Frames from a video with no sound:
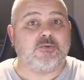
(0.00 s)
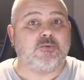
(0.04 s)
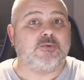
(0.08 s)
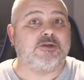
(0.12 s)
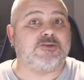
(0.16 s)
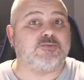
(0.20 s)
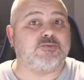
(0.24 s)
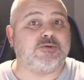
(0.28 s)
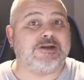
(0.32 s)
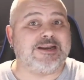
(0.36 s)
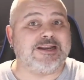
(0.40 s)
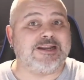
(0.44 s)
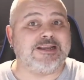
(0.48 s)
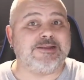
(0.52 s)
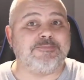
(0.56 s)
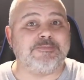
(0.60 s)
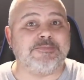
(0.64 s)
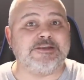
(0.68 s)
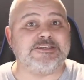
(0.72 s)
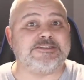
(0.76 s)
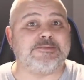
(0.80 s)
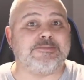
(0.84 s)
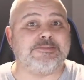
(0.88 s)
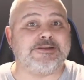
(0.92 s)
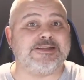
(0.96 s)
which would lead
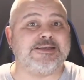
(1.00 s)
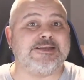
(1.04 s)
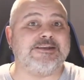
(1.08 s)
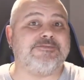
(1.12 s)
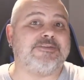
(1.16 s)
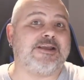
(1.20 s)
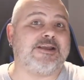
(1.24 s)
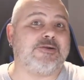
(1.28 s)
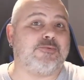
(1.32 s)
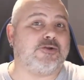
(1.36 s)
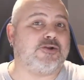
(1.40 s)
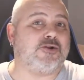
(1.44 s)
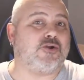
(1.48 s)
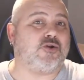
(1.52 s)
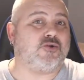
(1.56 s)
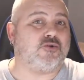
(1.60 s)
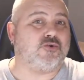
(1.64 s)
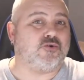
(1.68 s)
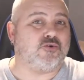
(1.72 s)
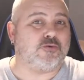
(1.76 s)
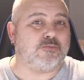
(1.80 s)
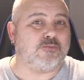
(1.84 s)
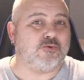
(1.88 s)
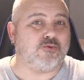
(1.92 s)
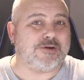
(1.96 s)
me to believe they were not
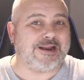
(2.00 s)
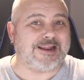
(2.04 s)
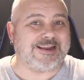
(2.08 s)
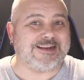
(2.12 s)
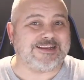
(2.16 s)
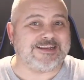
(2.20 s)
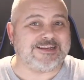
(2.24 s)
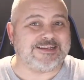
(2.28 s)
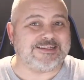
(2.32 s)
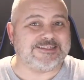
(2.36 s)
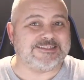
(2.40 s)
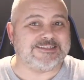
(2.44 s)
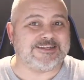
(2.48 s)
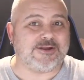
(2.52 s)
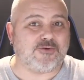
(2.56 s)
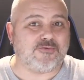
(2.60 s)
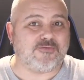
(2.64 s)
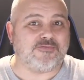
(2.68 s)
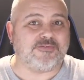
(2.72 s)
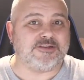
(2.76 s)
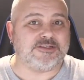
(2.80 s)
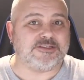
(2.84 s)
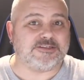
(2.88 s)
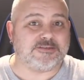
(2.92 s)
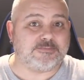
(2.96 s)
normal naked
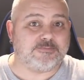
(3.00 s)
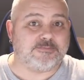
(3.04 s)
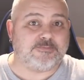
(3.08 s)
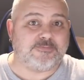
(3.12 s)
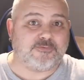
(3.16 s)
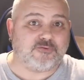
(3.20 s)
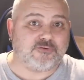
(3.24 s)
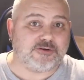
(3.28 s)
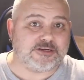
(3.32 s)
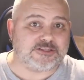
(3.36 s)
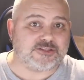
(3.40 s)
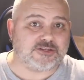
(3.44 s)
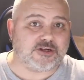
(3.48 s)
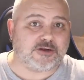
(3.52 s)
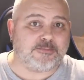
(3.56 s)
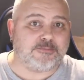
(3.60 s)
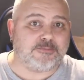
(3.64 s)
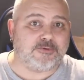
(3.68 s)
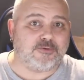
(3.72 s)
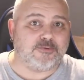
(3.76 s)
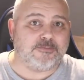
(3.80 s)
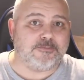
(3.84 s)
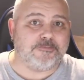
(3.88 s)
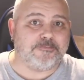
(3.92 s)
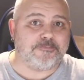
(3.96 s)
selfies, for
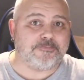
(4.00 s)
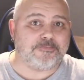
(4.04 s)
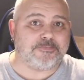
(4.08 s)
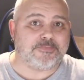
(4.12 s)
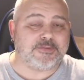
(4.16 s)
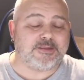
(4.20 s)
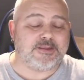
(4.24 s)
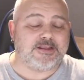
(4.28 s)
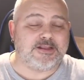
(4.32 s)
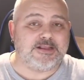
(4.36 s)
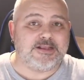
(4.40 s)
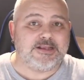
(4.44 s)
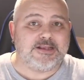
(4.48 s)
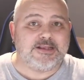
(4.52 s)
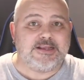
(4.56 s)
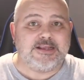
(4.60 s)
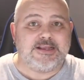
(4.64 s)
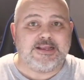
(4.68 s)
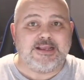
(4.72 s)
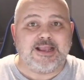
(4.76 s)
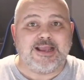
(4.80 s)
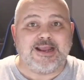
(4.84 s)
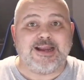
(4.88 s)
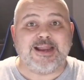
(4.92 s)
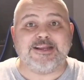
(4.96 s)
example.
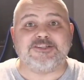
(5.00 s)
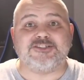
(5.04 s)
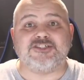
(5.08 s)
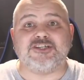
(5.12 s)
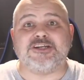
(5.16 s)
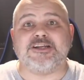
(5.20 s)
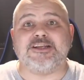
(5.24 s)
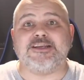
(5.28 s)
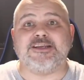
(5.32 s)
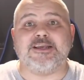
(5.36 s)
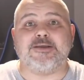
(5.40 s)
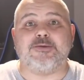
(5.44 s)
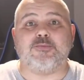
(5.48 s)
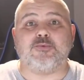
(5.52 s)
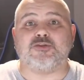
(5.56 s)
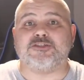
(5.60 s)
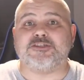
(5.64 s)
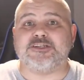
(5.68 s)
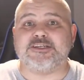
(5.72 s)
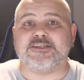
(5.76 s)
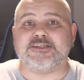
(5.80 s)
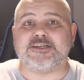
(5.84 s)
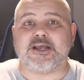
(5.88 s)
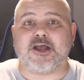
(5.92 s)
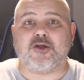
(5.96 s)
Allegedly, it was
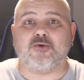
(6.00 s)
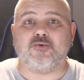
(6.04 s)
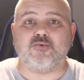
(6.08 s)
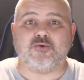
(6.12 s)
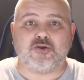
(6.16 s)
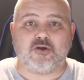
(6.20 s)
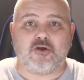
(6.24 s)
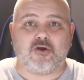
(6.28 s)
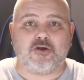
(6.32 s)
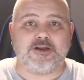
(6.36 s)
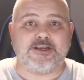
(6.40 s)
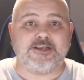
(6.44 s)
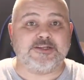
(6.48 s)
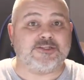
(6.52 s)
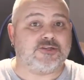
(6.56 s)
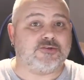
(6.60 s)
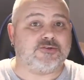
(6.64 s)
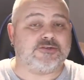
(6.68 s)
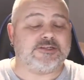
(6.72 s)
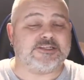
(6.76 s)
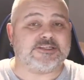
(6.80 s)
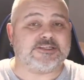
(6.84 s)
his own colleagues who